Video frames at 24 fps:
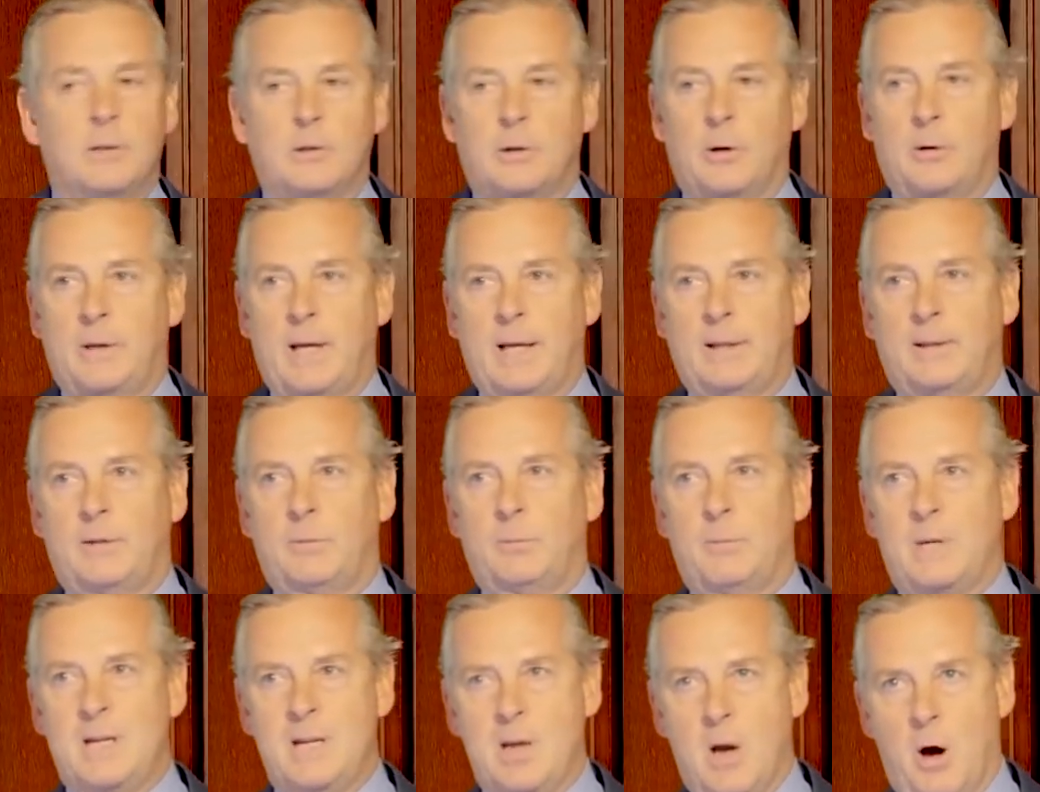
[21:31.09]
So
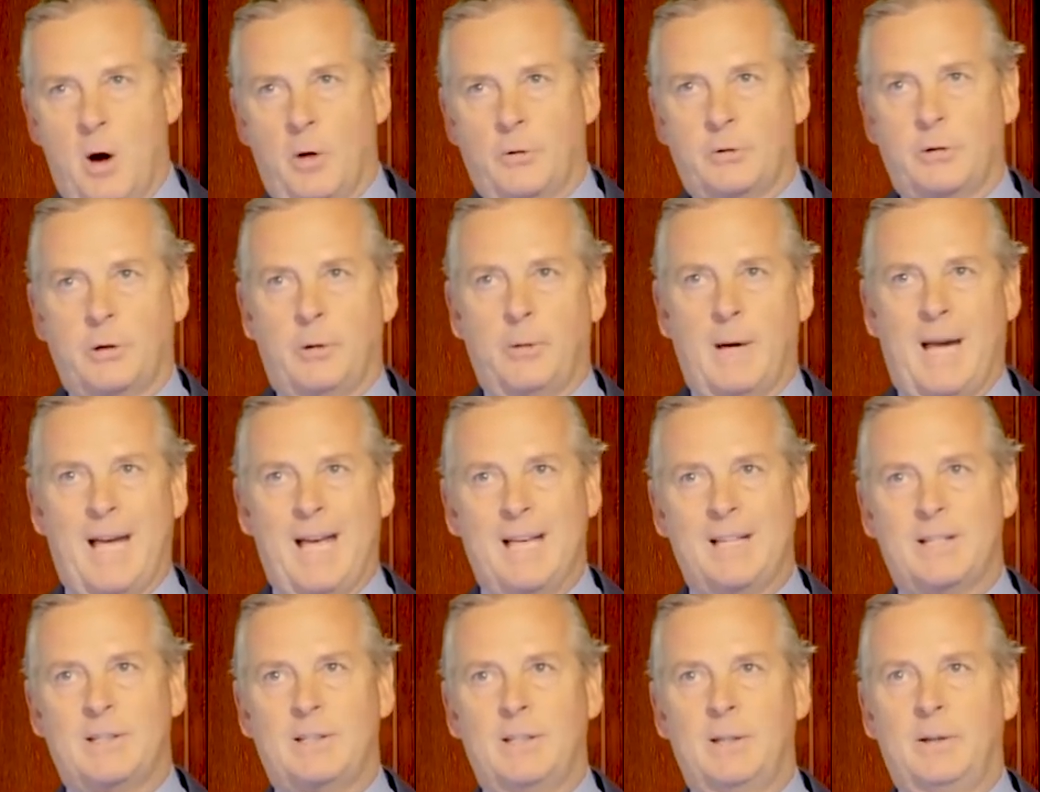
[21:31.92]
that we know. So
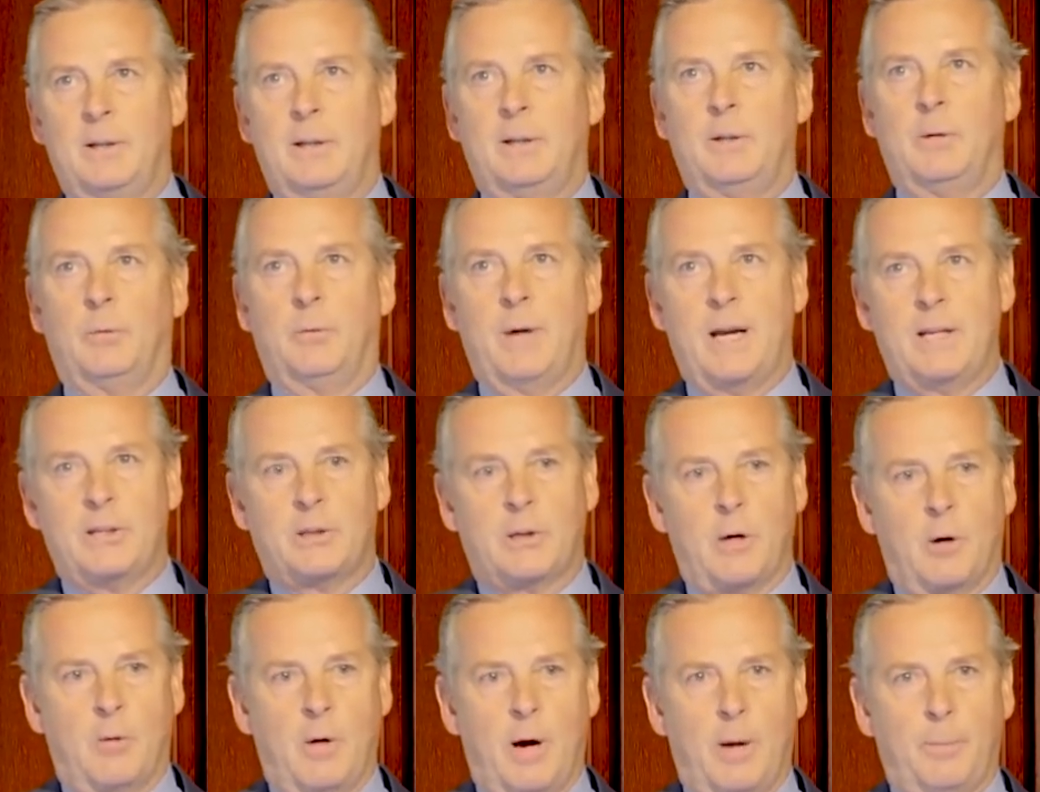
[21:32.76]
as the
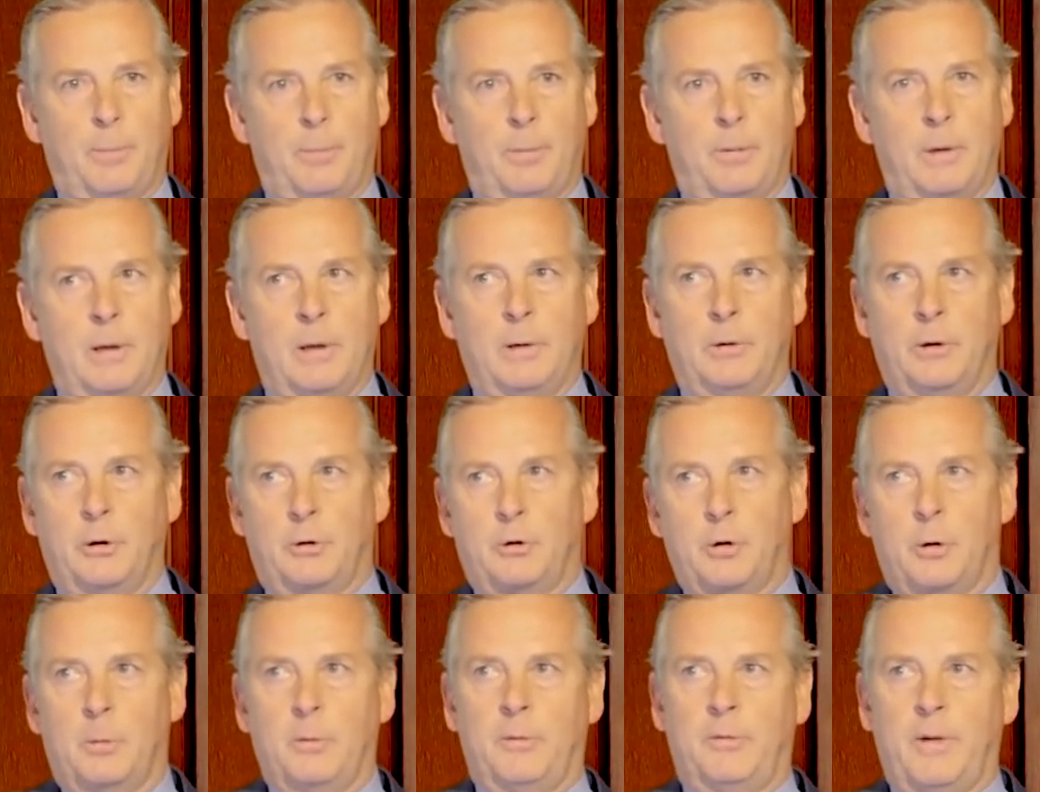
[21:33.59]
rates go up, the
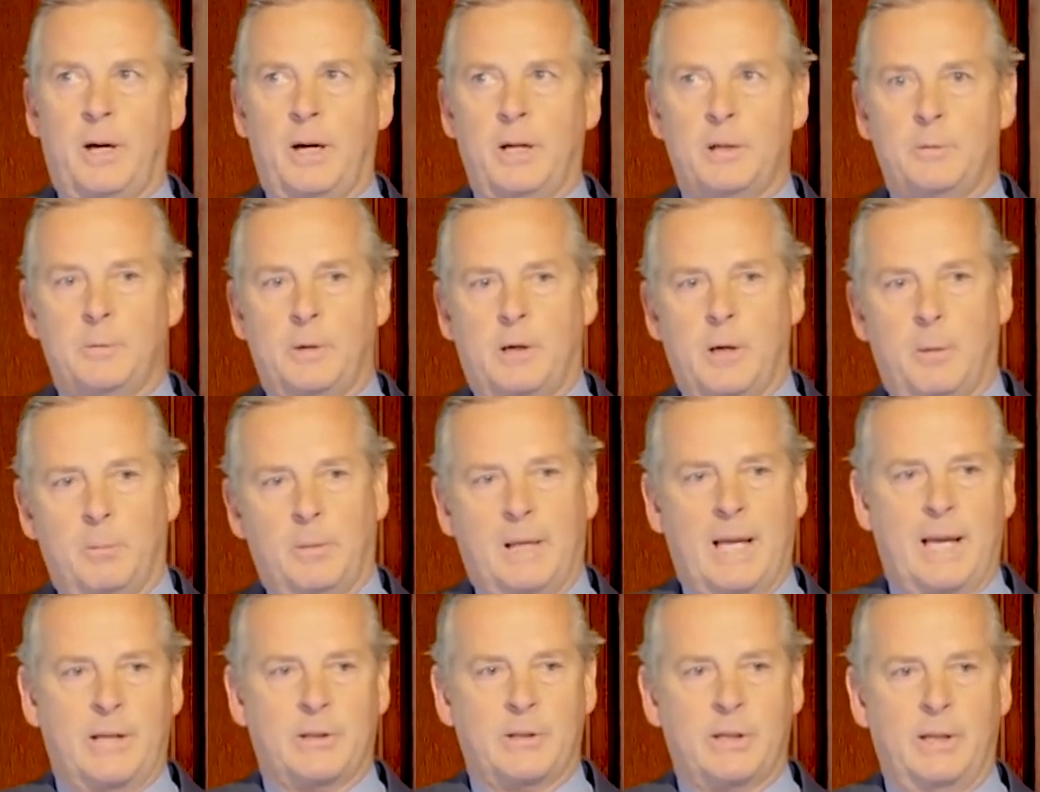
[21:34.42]
terminal values
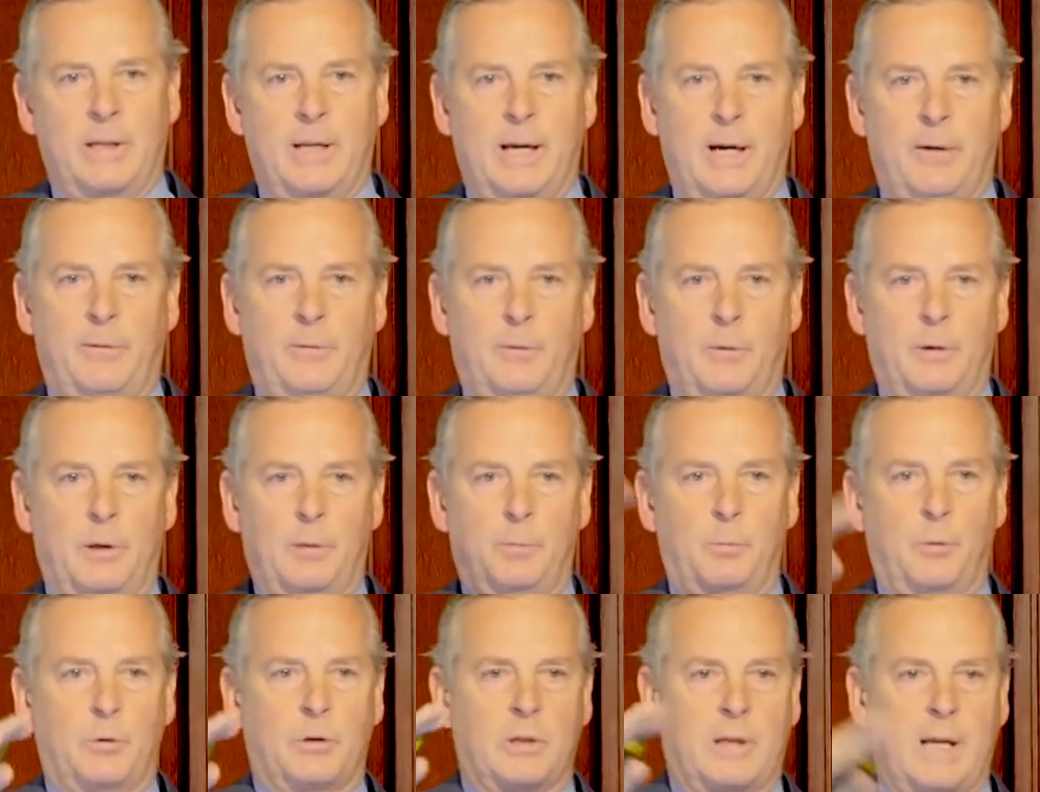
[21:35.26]
become less, and therefore
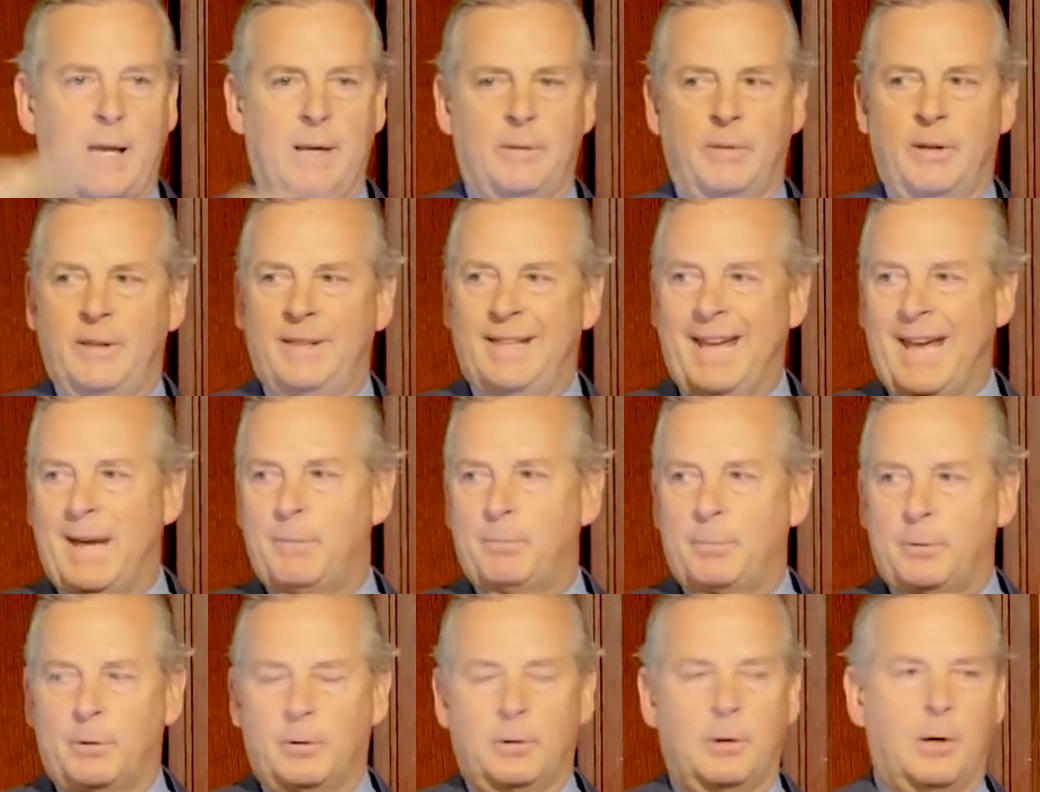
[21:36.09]
it puts a kind of a
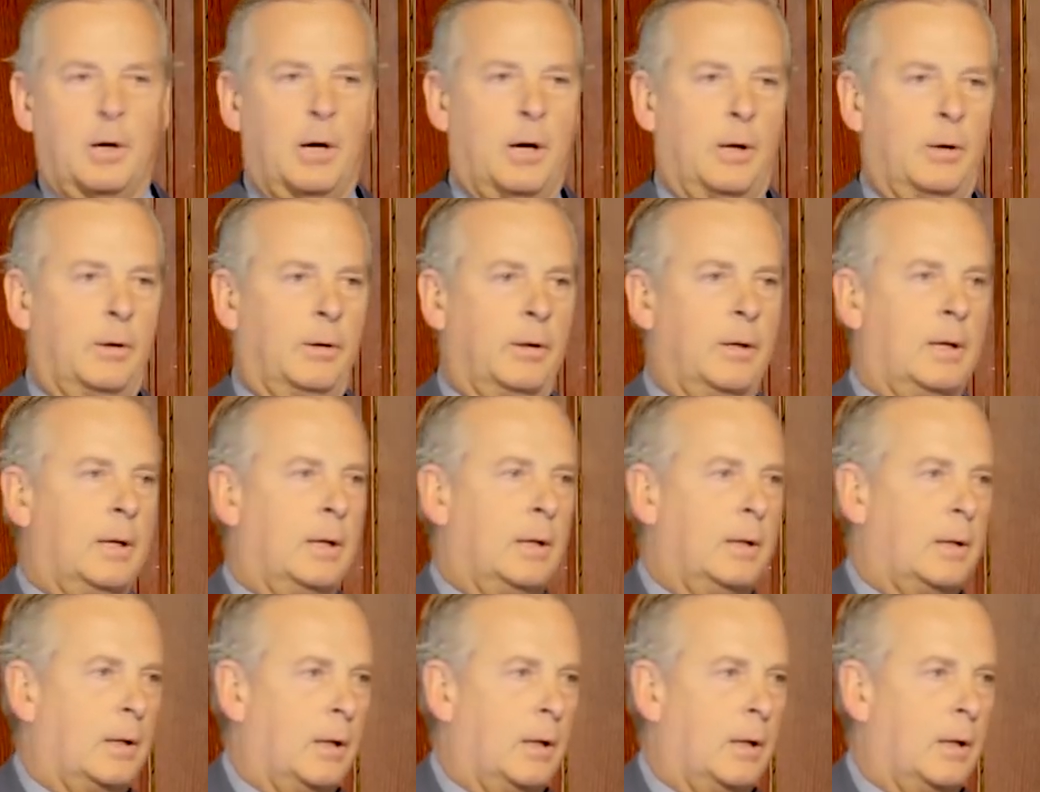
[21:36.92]
damper on